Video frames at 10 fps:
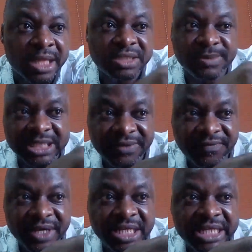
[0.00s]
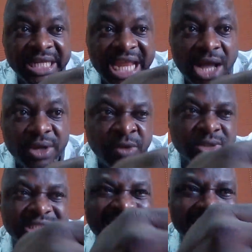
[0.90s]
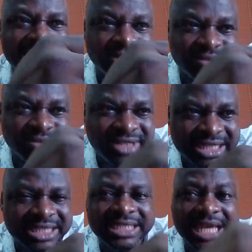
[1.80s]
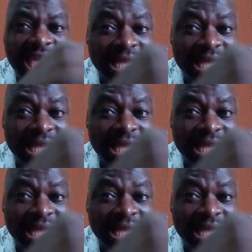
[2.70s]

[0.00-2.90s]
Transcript: Specifically now, he was addressing the